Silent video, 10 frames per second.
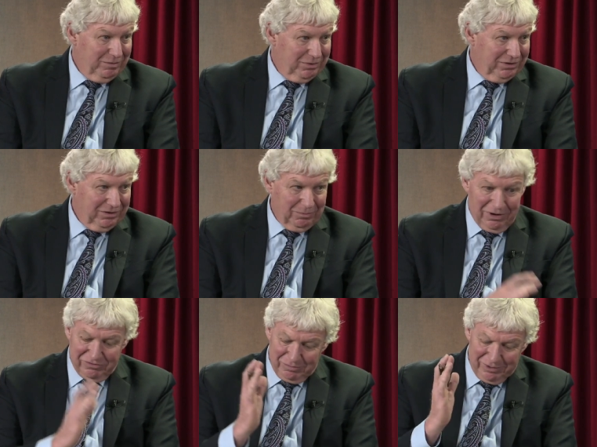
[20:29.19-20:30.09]
people and the
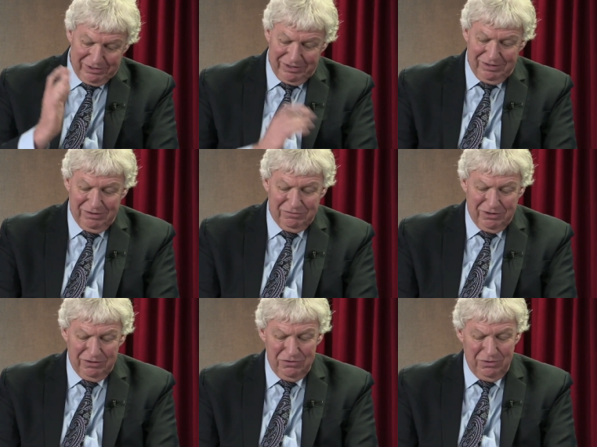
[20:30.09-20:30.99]
possibility of
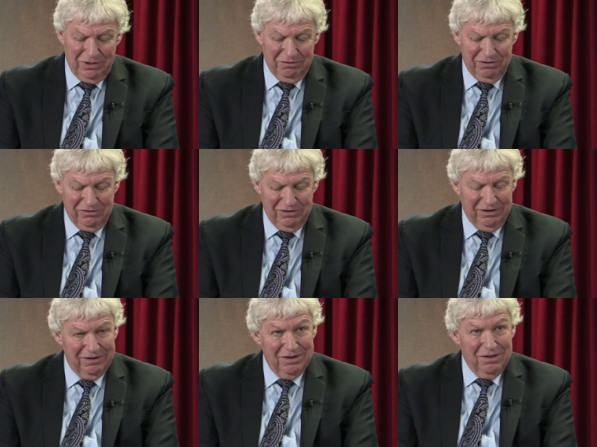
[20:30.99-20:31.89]
a nuclear
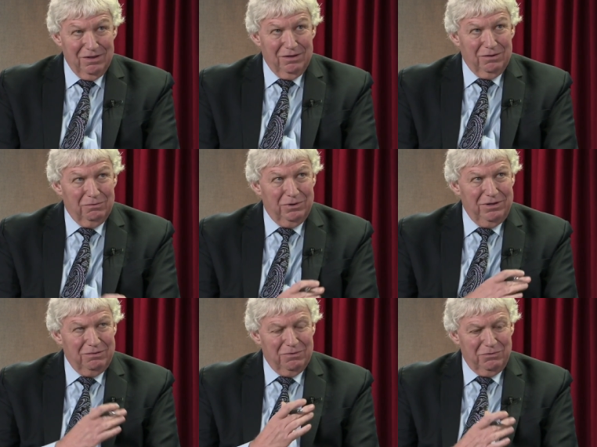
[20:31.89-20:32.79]
incident, what,
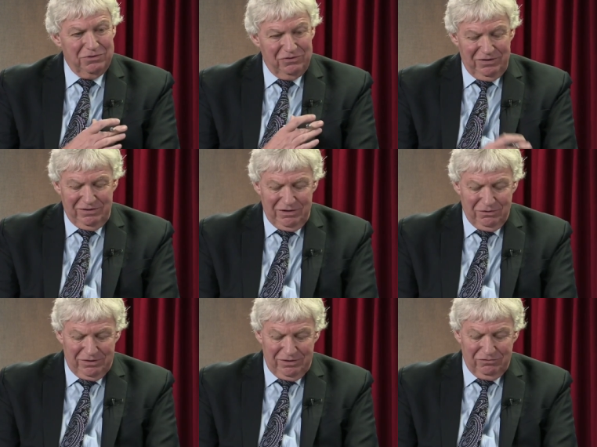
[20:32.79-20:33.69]
you, what would you see
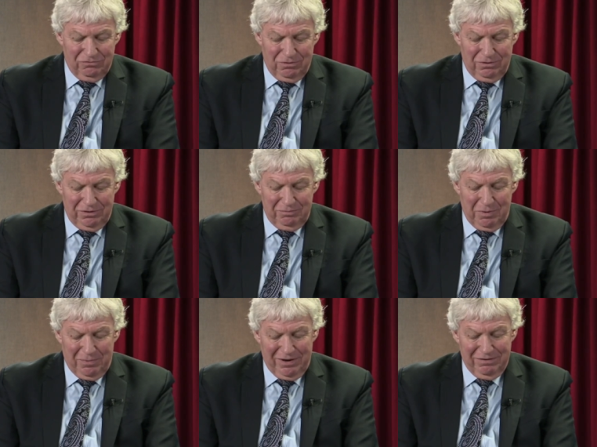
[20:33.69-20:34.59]
DOD's role in
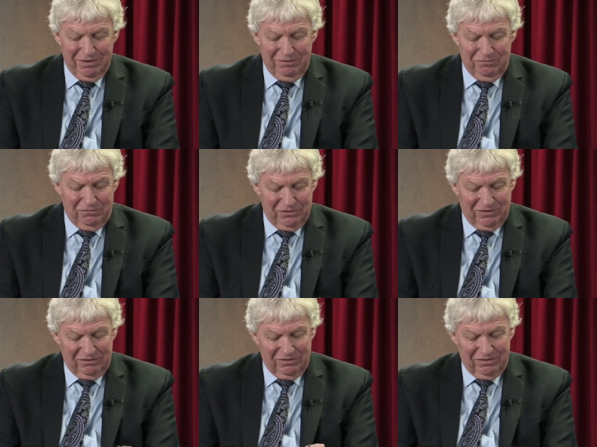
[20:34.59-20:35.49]
preparing for
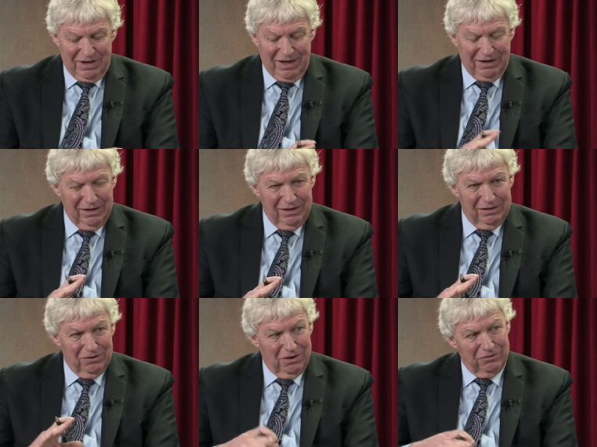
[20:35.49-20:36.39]
such attack,
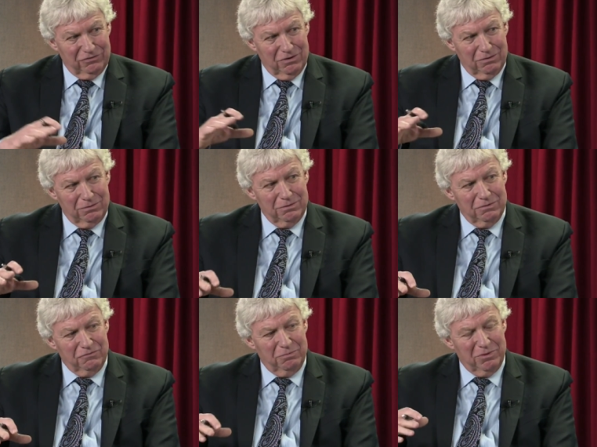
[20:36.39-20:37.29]
and also
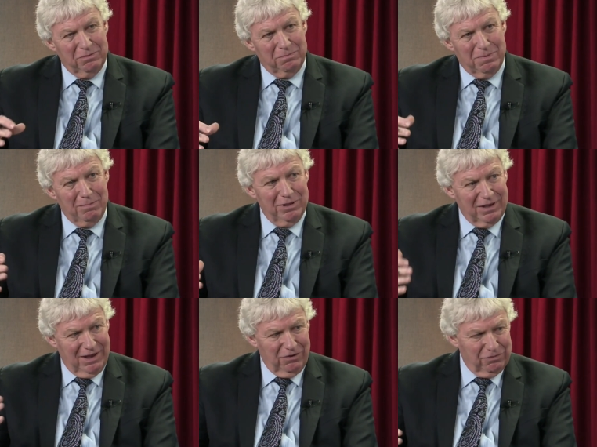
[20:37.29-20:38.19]
from the
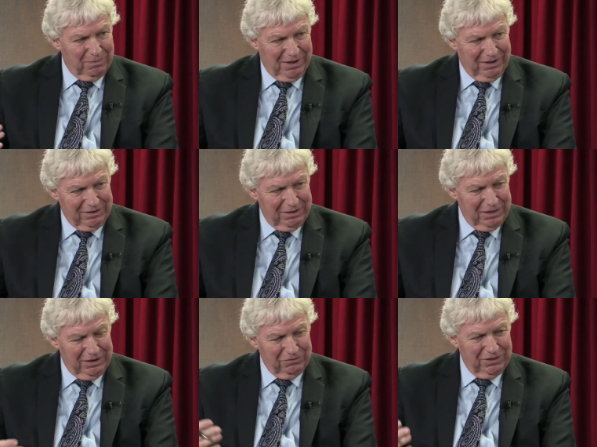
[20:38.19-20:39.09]
public health part? I,
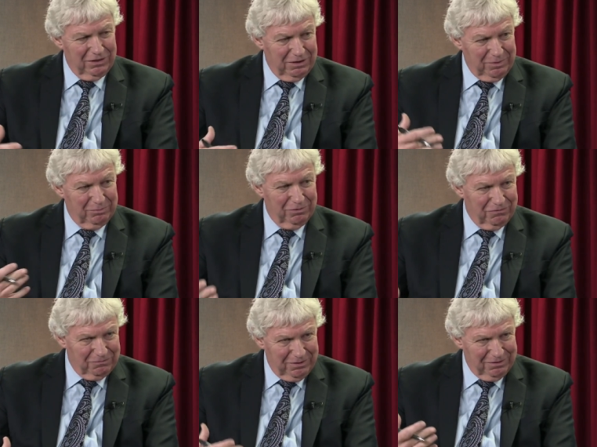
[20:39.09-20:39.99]
I don't think a lot of people
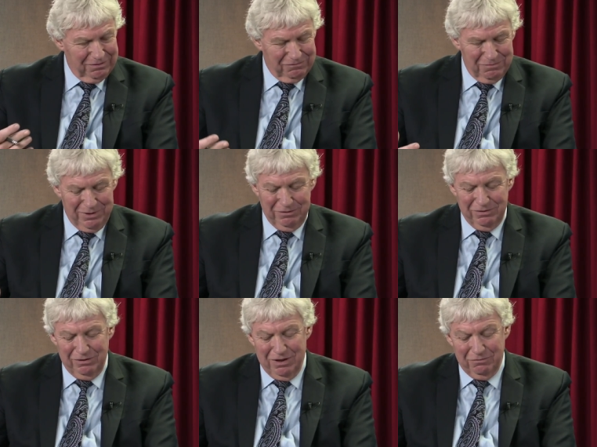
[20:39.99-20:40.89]
are uh,
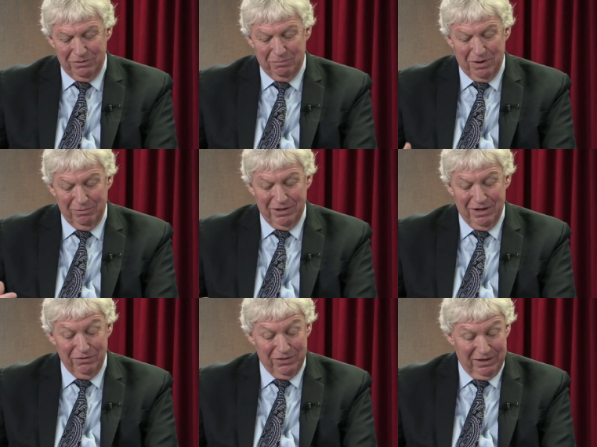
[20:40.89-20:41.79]
familiar a lot with the public
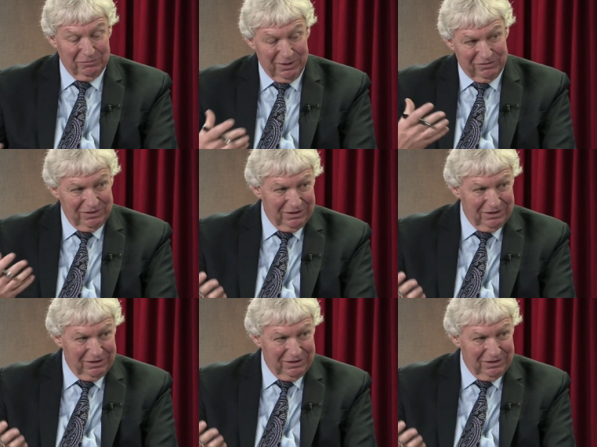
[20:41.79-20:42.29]
health aspects